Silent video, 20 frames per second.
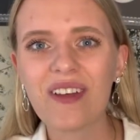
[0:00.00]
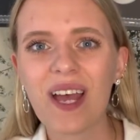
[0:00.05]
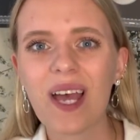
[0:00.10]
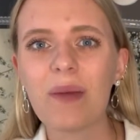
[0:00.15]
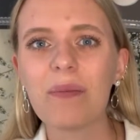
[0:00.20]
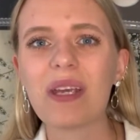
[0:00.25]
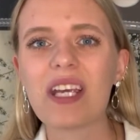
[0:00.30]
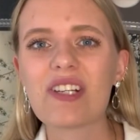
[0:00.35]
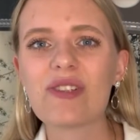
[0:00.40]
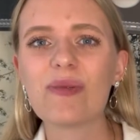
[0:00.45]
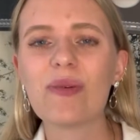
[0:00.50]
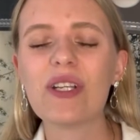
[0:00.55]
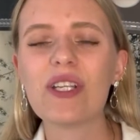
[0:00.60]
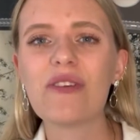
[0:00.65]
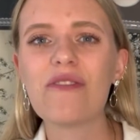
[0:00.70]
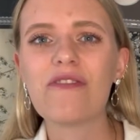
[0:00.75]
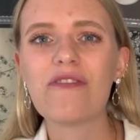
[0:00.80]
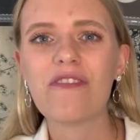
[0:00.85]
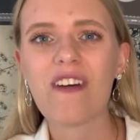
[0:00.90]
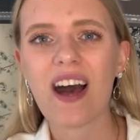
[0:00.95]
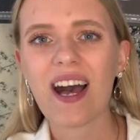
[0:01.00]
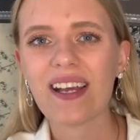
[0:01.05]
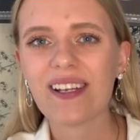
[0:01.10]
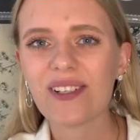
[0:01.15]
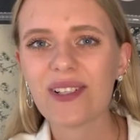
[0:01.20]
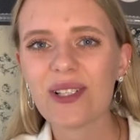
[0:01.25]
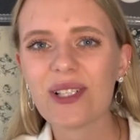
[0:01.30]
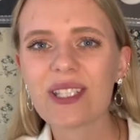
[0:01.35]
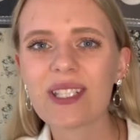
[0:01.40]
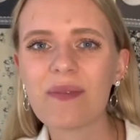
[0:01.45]
because when you
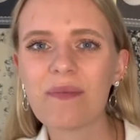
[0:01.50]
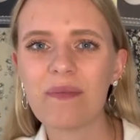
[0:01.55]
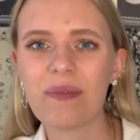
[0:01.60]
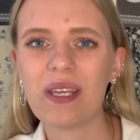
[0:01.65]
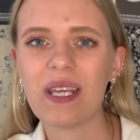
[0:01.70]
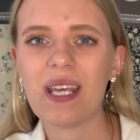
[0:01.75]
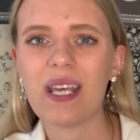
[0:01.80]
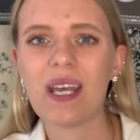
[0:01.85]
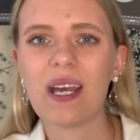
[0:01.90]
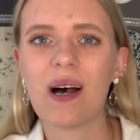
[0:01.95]
file to be